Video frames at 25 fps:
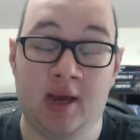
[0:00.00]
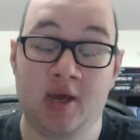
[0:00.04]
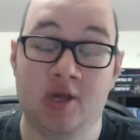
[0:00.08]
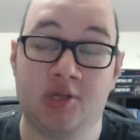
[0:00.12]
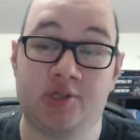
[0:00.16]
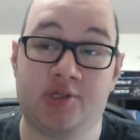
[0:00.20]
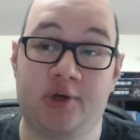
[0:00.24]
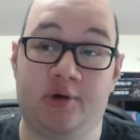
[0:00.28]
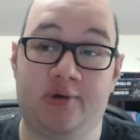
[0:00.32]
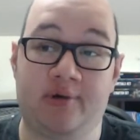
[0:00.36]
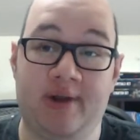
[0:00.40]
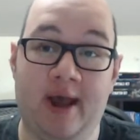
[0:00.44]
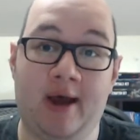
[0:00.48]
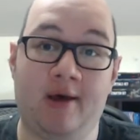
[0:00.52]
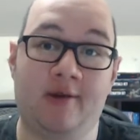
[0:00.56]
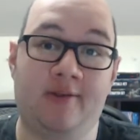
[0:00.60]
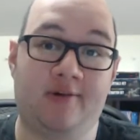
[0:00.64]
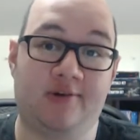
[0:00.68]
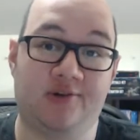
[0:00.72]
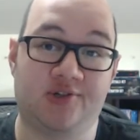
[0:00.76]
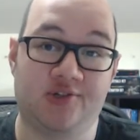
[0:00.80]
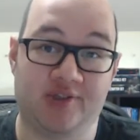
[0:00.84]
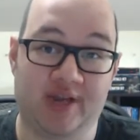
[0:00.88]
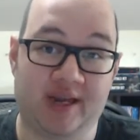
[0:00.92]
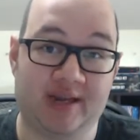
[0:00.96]
So now
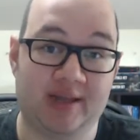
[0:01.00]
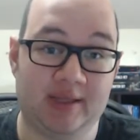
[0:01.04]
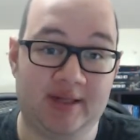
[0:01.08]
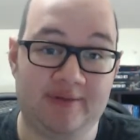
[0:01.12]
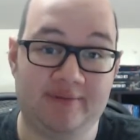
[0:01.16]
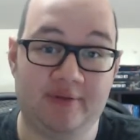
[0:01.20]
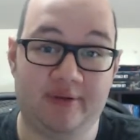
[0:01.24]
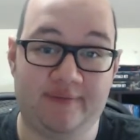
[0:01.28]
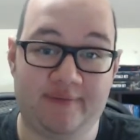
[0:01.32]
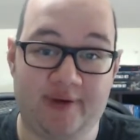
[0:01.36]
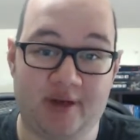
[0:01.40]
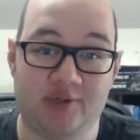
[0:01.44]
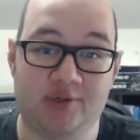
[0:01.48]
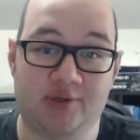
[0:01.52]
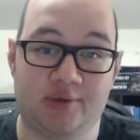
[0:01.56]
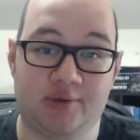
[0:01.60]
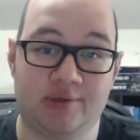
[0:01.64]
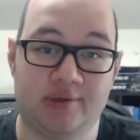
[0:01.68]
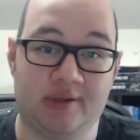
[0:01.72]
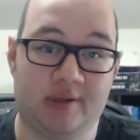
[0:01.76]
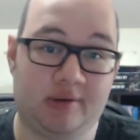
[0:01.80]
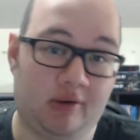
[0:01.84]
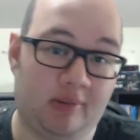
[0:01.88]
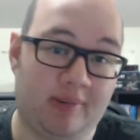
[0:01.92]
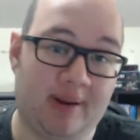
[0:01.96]
they're second level adventurers
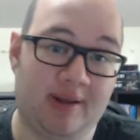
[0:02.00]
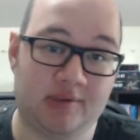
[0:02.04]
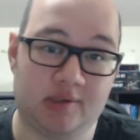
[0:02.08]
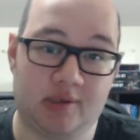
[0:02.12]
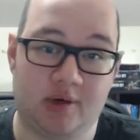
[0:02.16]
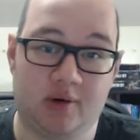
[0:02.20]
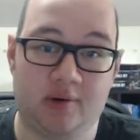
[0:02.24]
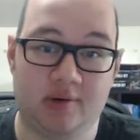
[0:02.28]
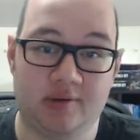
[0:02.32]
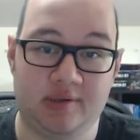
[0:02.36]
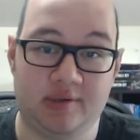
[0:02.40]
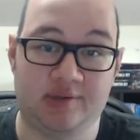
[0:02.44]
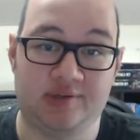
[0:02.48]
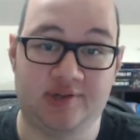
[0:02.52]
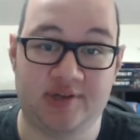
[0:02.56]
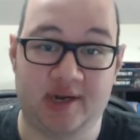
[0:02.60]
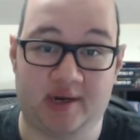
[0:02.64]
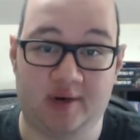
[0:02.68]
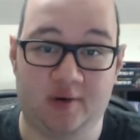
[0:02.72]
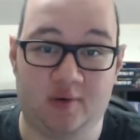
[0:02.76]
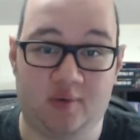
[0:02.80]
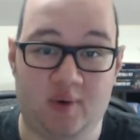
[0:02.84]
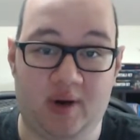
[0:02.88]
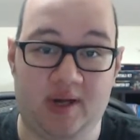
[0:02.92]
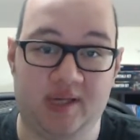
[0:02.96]
and they're about to go on their
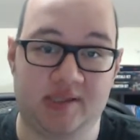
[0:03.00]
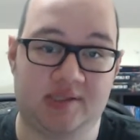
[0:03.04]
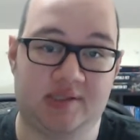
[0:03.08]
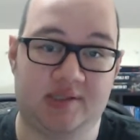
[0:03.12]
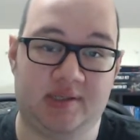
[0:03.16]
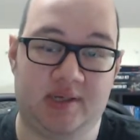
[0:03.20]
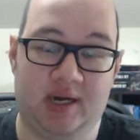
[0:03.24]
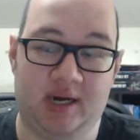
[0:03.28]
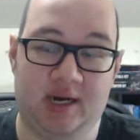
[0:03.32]
second quest